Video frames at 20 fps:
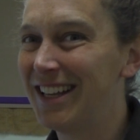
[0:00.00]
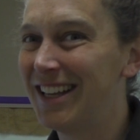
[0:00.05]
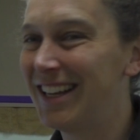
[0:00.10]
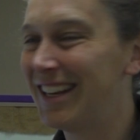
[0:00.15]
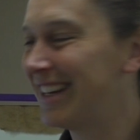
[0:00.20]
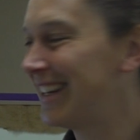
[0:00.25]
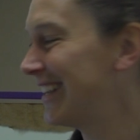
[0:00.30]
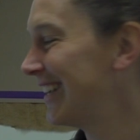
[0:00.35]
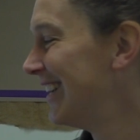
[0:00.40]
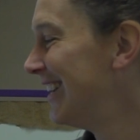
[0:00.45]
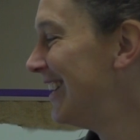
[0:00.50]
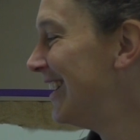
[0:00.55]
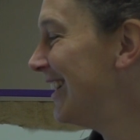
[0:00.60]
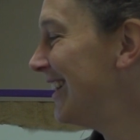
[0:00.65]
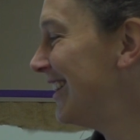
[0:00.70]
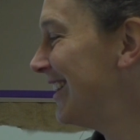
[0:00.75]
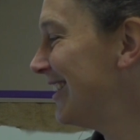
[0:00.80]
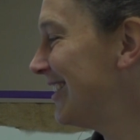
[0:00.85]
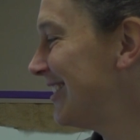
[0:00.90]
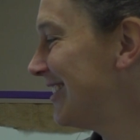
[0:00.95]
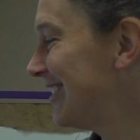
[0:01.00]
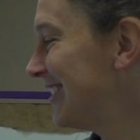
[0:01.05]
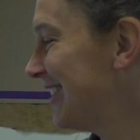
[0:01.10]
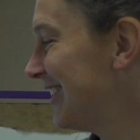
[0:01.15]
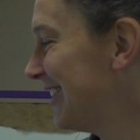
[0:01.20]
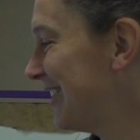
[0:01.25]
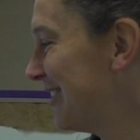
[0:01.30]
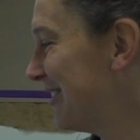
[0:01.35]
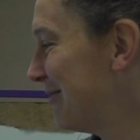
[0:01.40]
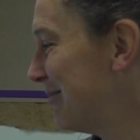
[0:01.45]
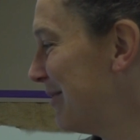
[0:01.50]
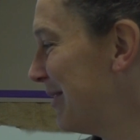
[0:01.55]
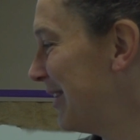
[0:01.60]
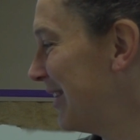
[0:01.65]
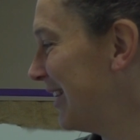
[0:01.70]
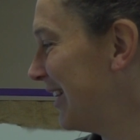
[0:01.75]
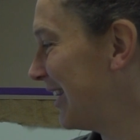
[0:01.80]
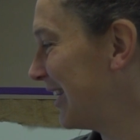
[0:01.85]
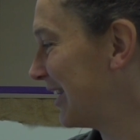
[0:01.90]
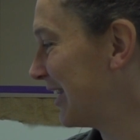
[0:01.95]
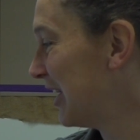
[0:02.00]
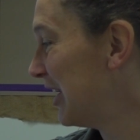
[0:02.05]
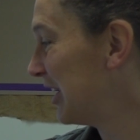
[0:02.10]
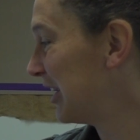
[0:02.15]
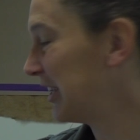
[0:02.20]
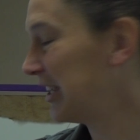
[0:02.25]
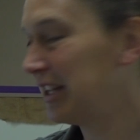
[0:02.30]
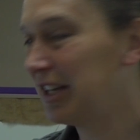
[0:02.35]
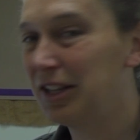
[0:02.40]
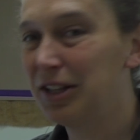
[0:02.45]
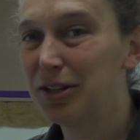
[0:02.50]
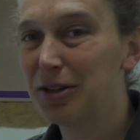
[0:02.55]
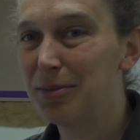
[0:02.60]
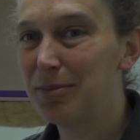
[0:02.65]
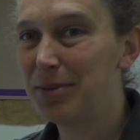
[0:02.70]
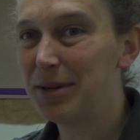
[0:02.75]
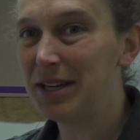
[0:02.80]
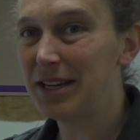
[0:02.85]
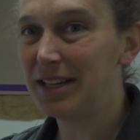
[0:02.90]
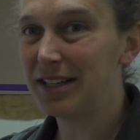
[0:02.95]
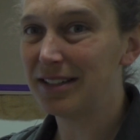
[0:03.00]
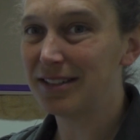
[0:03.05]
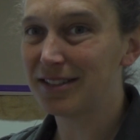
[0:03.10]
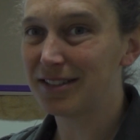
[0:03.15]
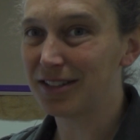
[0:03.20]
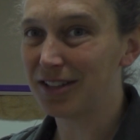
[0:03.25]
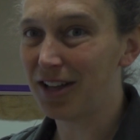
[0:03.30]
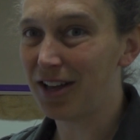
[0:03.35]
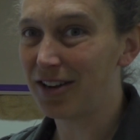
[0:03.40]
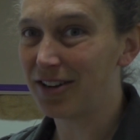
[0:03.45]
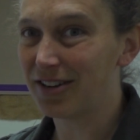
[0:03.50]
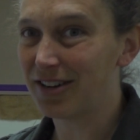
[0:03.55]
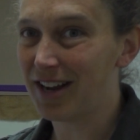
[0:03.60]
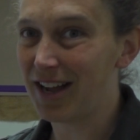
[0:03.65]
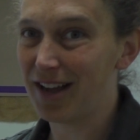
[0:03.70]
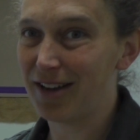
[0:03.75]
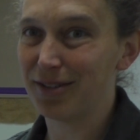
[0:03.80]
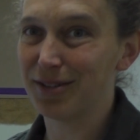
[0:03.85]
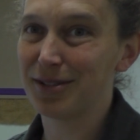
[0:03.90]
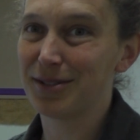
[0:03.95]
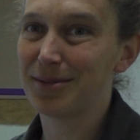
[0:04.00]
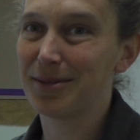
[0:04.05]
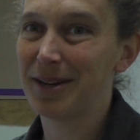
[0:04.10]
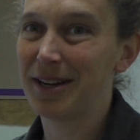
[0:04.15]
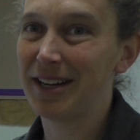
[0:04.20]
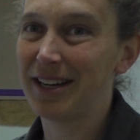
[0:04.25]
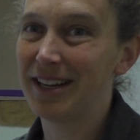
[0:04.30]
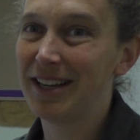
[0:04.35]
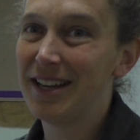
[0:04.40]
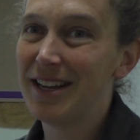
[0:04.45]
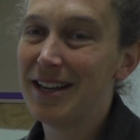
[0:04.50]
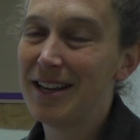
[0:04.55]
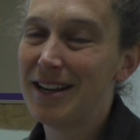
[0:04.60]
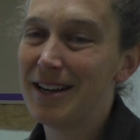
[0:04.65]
Like, this is a little bit like Killer Bees Slaughterhouse, right?